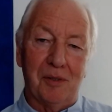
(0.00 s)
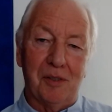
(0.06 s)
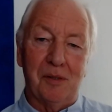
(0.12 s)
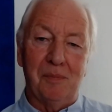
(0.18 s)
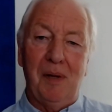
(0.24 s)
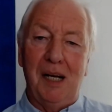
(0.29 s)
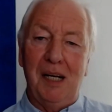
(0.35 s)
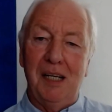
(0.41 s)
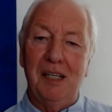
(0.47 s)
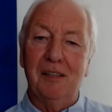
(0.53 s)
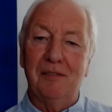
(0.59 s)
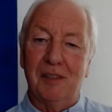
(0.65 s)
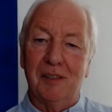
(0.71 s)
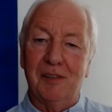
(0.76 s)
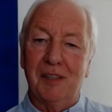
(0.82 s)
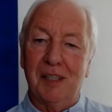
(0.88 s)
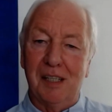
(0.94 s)
because many of
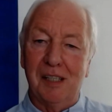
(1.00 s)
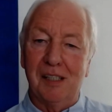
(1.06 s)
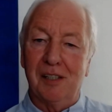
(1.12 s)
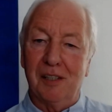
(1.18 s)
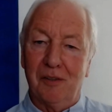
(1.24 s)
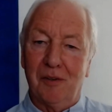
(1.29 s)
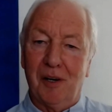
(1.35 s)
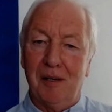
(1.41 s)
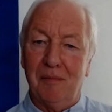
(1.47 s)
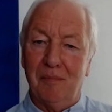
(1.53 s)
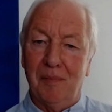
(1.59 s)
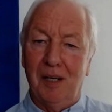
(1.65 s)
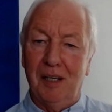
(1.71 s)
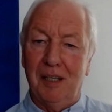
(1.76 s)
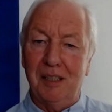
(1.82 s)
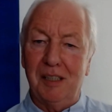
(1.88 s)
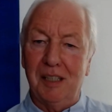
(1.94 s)
the things that great
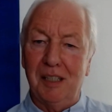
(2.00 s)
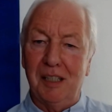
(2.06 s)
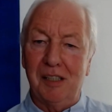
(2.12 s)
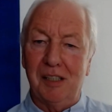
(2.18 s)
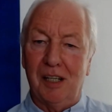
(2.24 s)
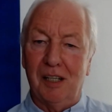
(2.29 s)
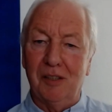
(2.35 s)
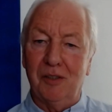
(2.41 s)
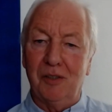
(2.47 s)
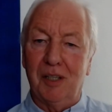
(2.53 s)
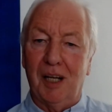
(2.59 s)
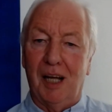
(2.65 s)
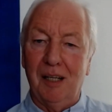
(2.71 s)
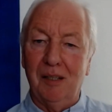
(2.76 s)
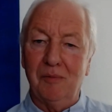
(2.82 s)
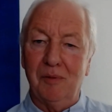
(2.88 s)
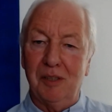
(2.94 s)
marketeers are good
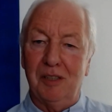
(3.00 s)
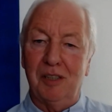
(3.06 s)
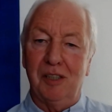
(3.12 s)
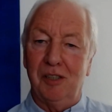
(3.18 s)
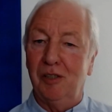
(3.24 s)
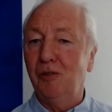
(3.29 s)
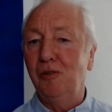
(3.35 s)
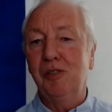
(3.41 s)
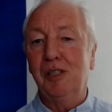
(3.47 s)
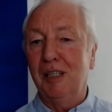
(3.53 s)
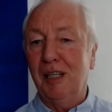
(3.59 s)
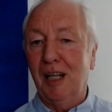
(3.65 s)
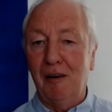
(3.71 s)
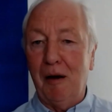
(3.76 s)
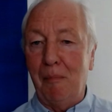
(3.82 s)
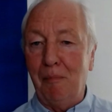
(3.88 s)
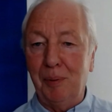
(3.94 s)
at, which is using
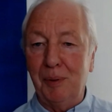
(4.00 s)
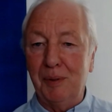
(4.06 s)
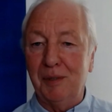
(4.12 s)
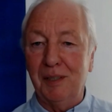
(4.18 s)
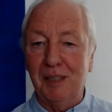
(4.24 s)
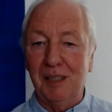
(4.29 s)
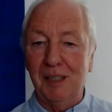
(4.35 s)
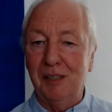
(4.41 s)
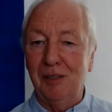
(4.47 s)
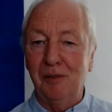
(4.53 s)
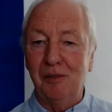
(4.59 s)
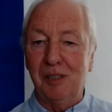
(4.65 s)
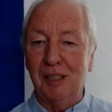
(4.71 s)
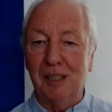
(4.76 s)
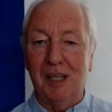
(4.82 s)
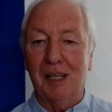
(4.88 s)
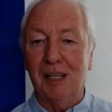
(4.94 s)
their empathy,
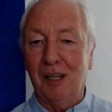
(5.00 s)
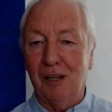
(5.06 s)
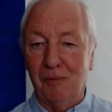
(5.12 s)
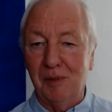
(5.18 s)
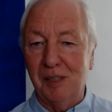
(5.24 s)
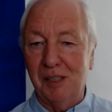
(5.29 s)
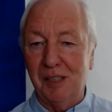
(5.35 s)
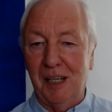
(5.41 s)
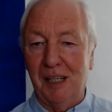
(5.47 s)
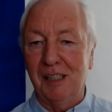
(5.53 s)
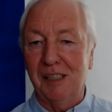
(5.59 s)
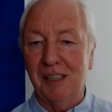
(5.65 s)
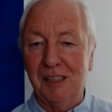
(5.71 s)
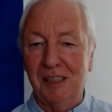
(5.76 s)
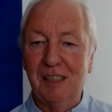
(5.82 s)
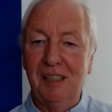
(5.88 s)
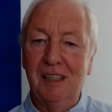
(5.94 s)
using their common
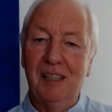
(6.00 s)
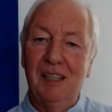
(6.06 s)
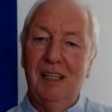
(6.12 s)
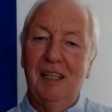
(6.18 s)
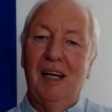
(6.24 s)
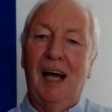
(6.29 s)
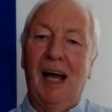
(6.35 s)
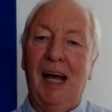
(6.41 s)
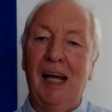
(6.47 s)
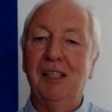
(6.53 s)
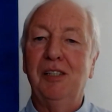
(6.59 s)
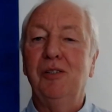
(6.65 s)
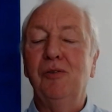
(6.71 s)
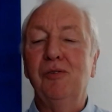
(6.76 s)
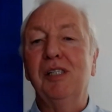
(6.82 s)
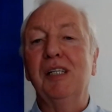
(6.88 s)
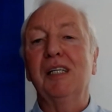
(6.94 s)
sense, and
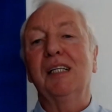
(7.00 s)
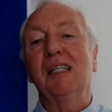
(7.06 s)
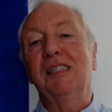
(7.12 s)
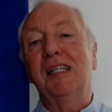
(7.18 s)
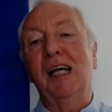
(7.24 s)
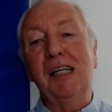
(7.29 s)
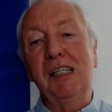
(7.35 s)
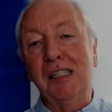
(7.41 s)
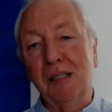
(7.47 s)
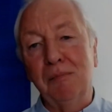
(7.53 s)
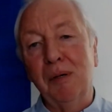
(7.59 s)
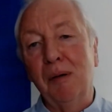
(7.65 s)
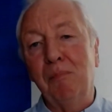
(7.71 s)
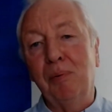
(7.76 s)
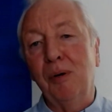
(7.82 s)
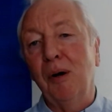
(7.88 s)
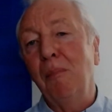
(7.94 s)
using the data,
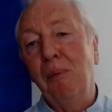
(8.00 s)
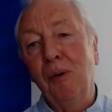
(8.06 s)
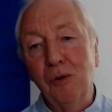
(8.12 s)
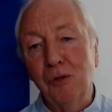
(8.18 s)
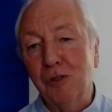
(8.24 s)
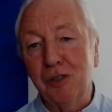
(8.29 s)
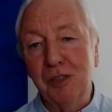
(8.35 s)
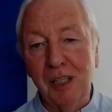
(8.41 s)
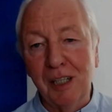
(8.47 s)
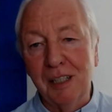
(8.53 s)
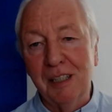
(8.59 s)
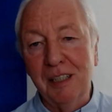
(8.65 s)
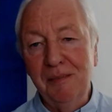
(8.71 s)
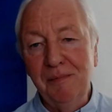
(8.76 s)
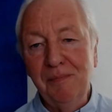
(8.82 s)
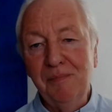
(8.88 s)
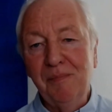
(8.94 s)
but
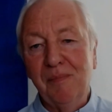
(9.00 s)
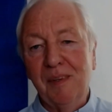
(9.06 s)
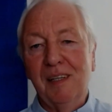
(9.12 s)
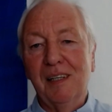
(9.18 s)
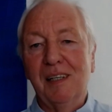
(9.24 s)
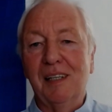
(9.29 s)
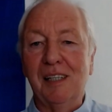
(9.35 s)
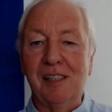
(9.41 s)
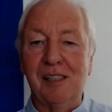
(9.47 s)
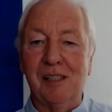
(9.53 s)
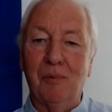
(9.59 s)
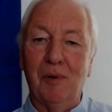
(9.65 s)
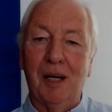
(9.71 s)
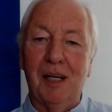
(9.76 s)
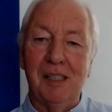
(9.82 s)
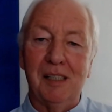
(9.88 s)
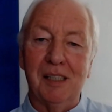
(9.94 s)
proportionately, is the
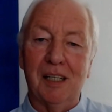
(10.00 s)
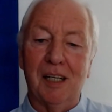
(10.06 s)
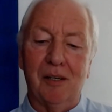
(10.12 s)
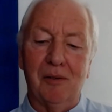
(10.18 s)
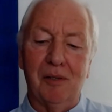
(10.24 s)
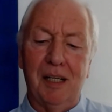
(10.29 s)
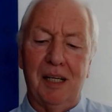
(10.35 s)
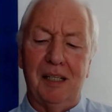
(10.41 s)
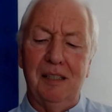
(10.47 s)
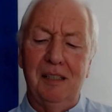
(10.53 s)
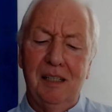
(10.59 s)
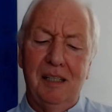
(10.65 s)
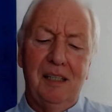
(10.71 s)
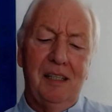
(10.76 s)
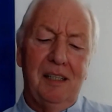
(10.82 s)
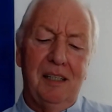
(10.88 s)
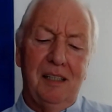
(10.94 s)
way to go. And then,
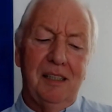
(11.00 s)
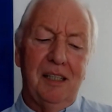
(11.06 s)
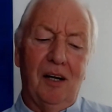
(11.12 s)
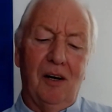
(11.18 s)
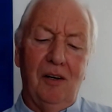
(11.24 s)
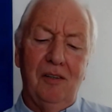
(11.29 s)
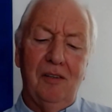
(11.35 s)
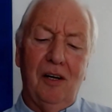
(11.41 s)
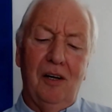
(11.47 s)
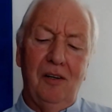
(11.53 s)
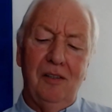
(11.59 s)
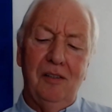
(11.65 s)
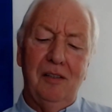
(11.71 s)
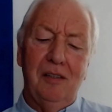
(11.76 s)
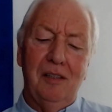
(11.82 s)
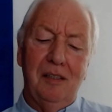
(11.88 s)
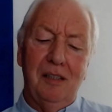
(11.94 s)
you know,
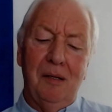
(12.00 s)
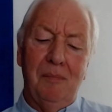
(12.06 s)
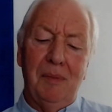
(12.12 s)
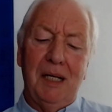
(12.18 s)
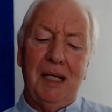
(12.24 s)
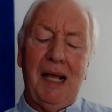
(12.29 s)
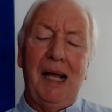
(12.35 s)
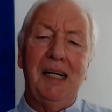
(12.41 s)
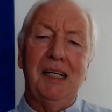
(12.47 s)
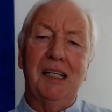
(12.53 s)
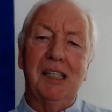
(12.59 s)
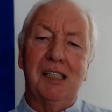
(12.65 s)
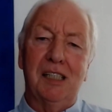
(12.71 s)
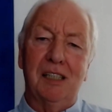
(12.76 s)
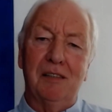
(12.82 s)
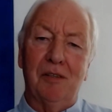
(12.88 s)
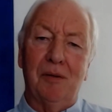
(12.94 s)
on the
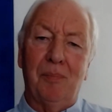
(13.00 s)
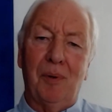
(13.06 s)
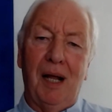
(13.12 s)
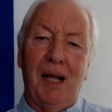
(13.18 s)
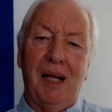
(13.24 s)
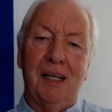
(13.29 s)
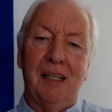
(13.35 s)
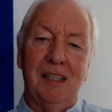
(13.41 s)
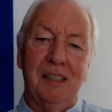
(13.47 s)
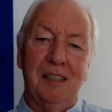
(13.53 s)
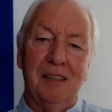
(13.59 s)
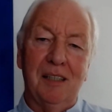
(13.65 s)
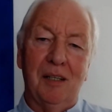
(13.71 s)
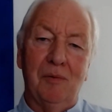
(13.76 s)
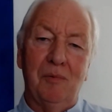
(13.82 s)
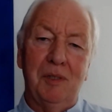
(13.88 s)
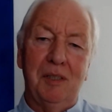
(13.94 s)
mechanics of a brand, you
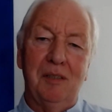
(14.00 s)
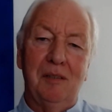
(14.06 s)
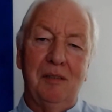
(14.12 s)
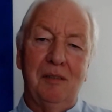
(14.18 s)
know,